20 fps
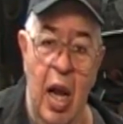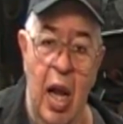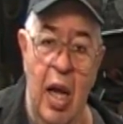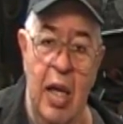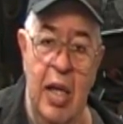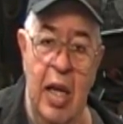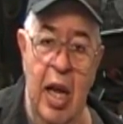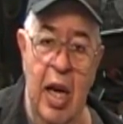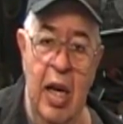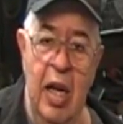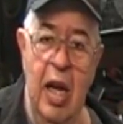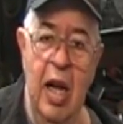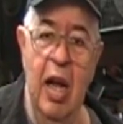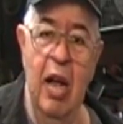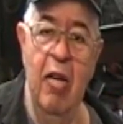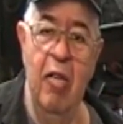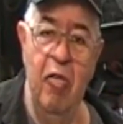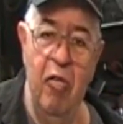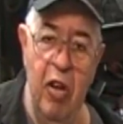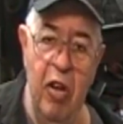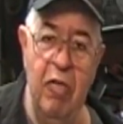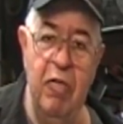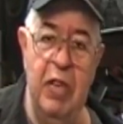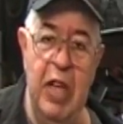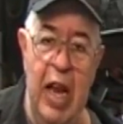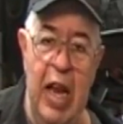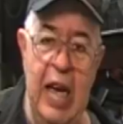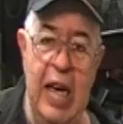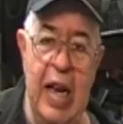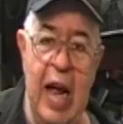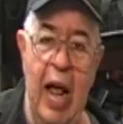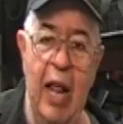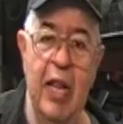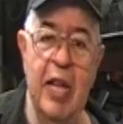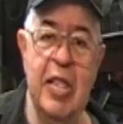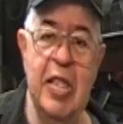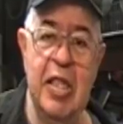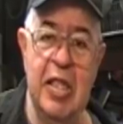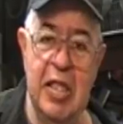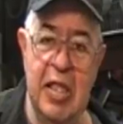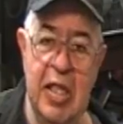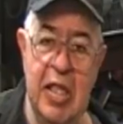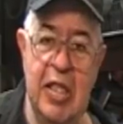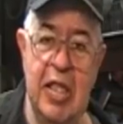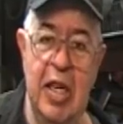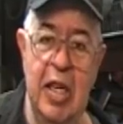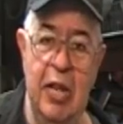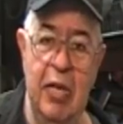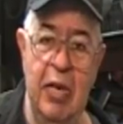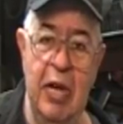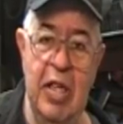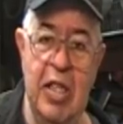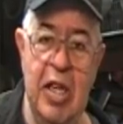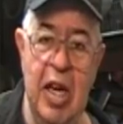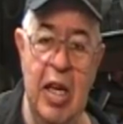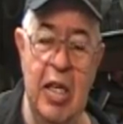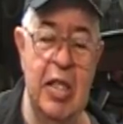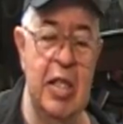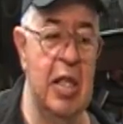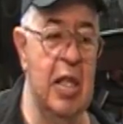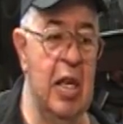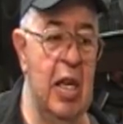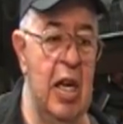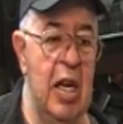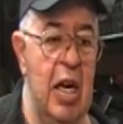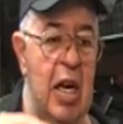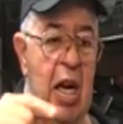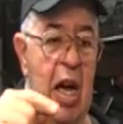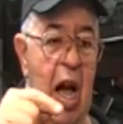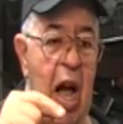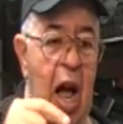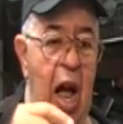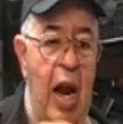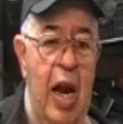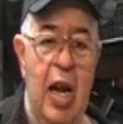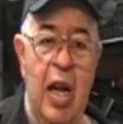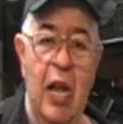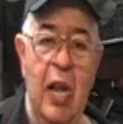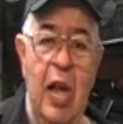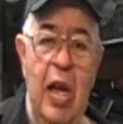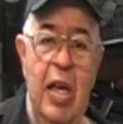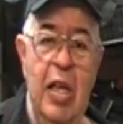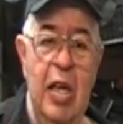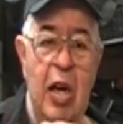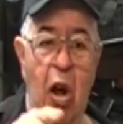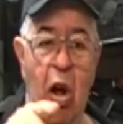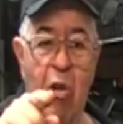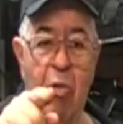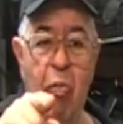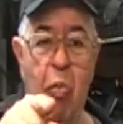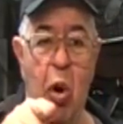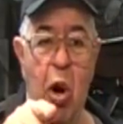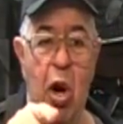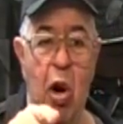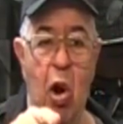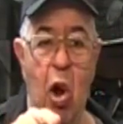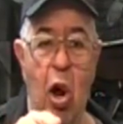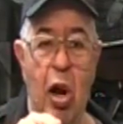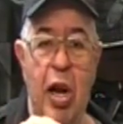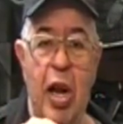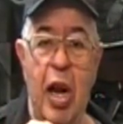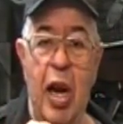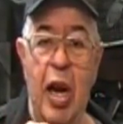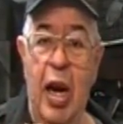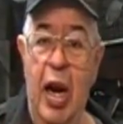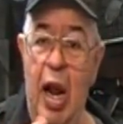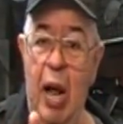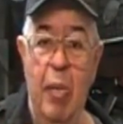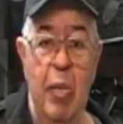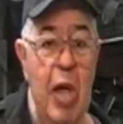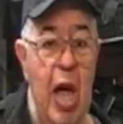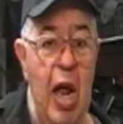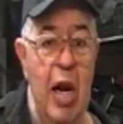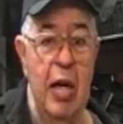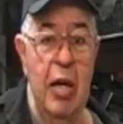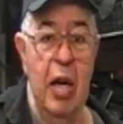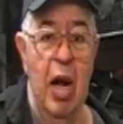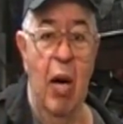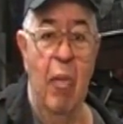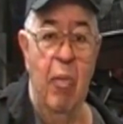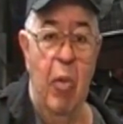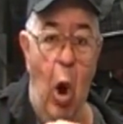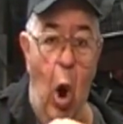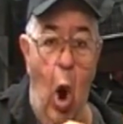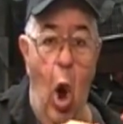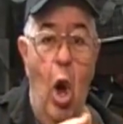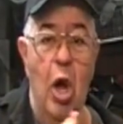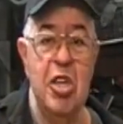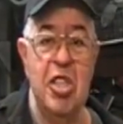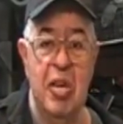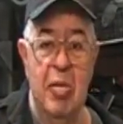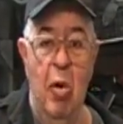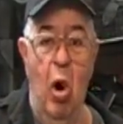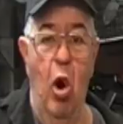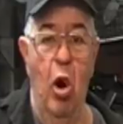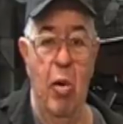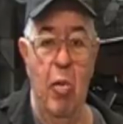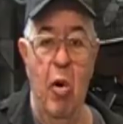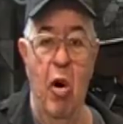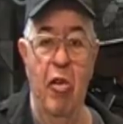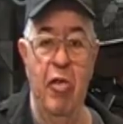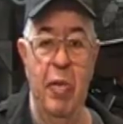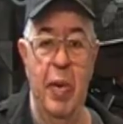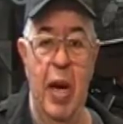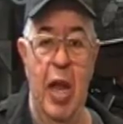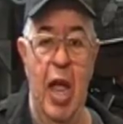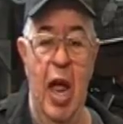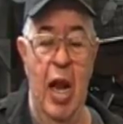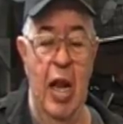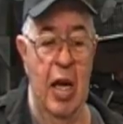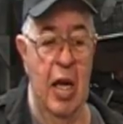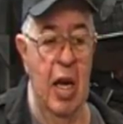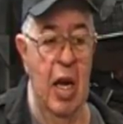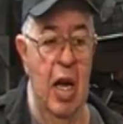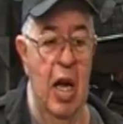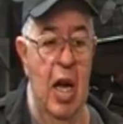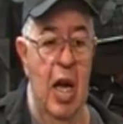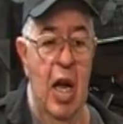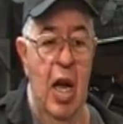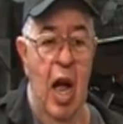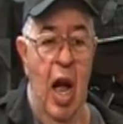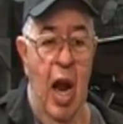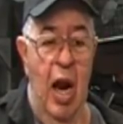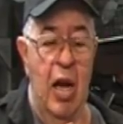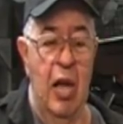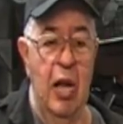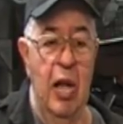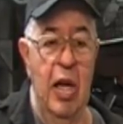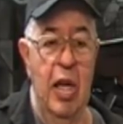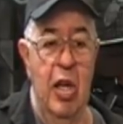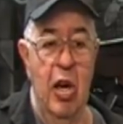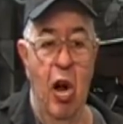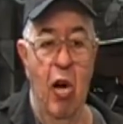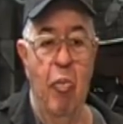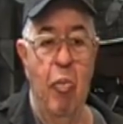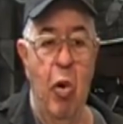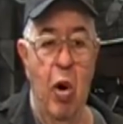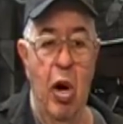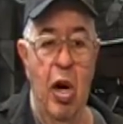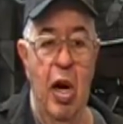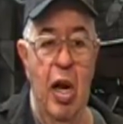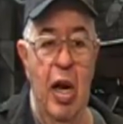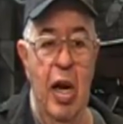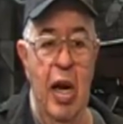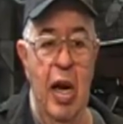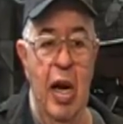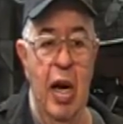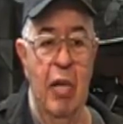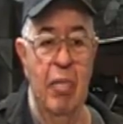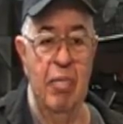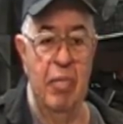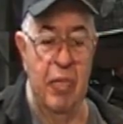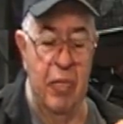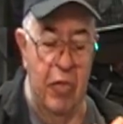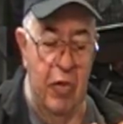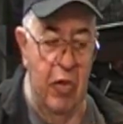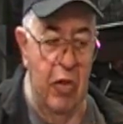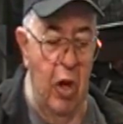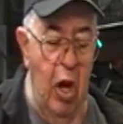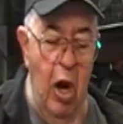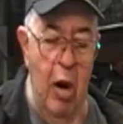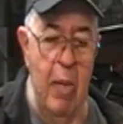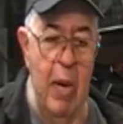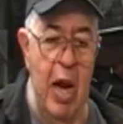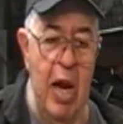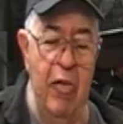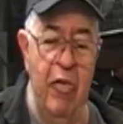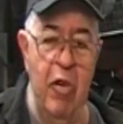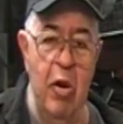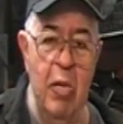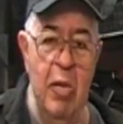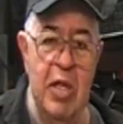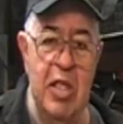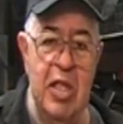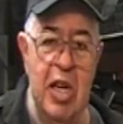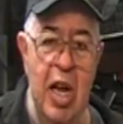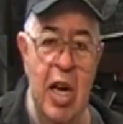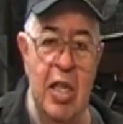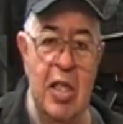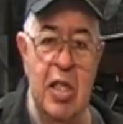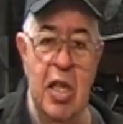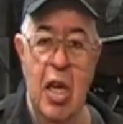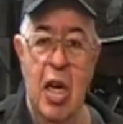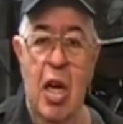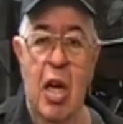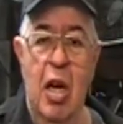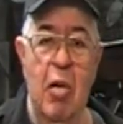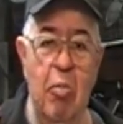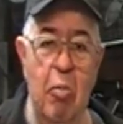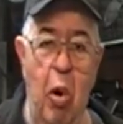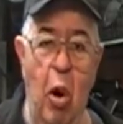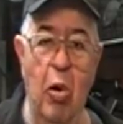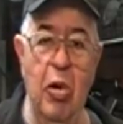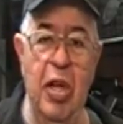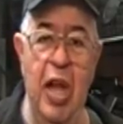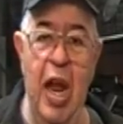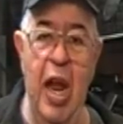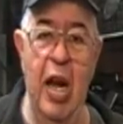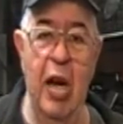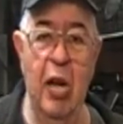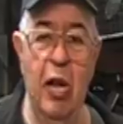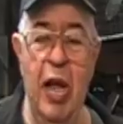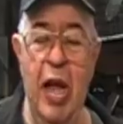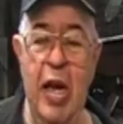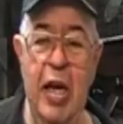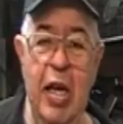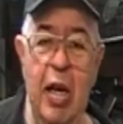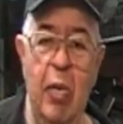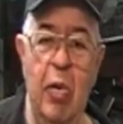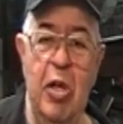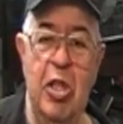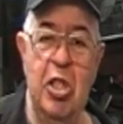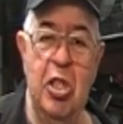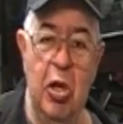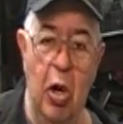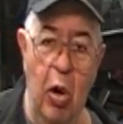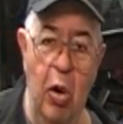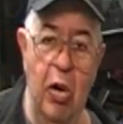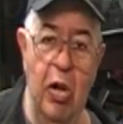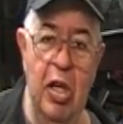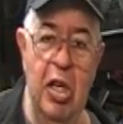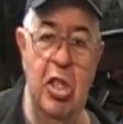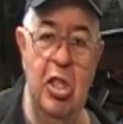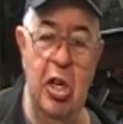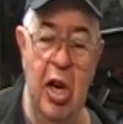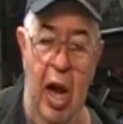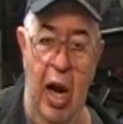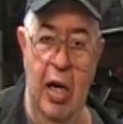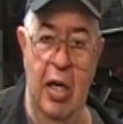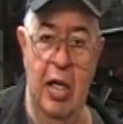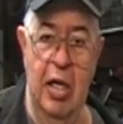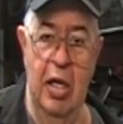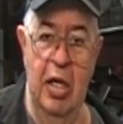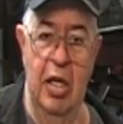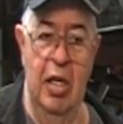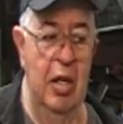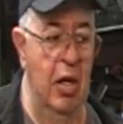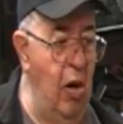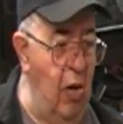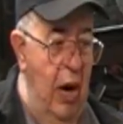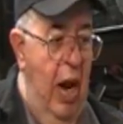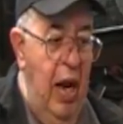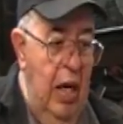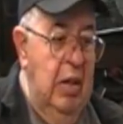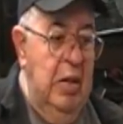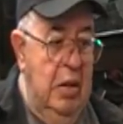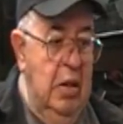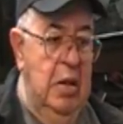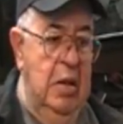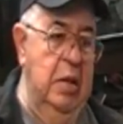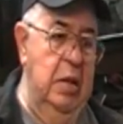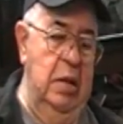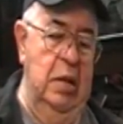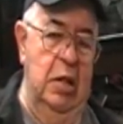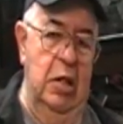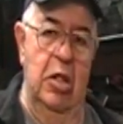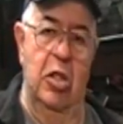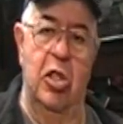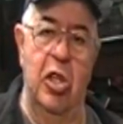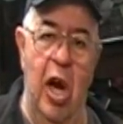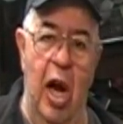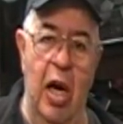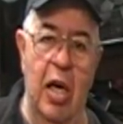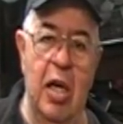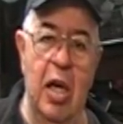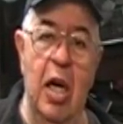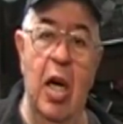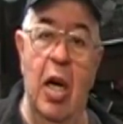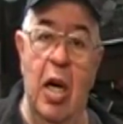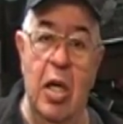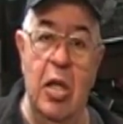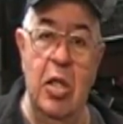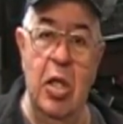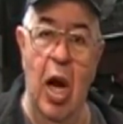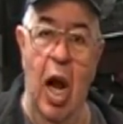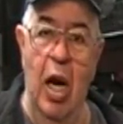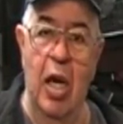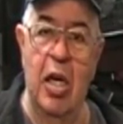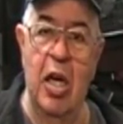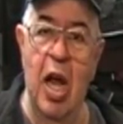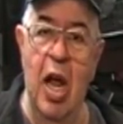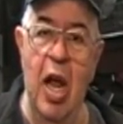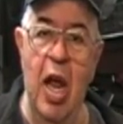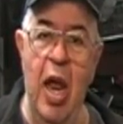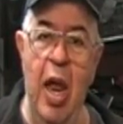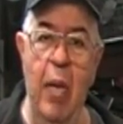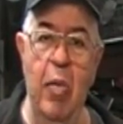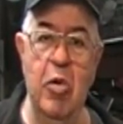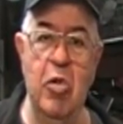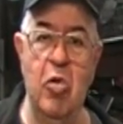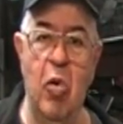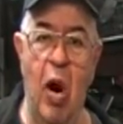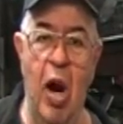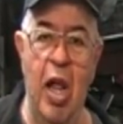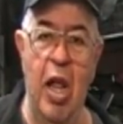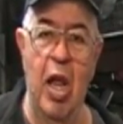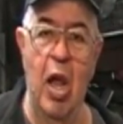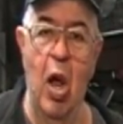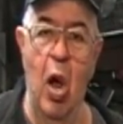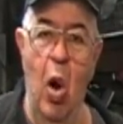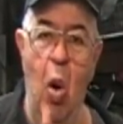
At that $15.63, I cleaned it off, put it on there, and I'm not an awesome automotive mechanic. I cleaned it off, put it in there, thought I made a few mistakes, pulled the handle, and then was totally shocked. No, not mm, shocked. Shocked. It was running.